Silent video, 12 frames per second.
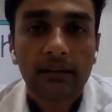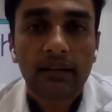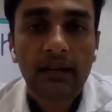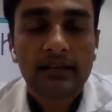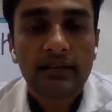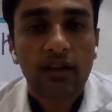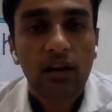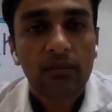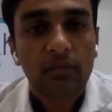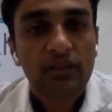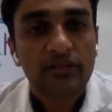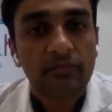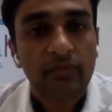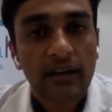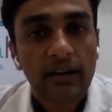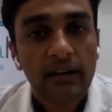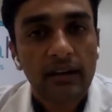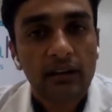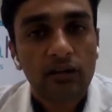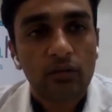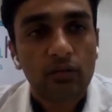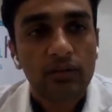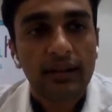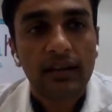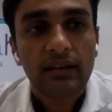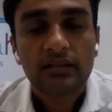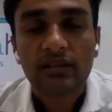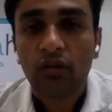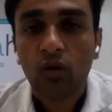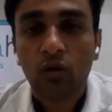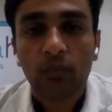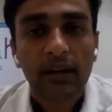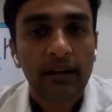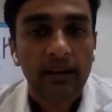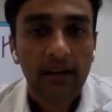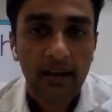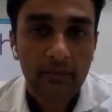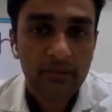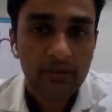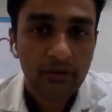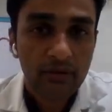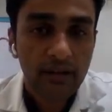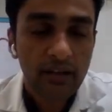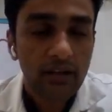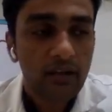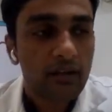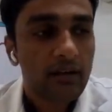there's not much of bleeding to there is no bleeding absolutely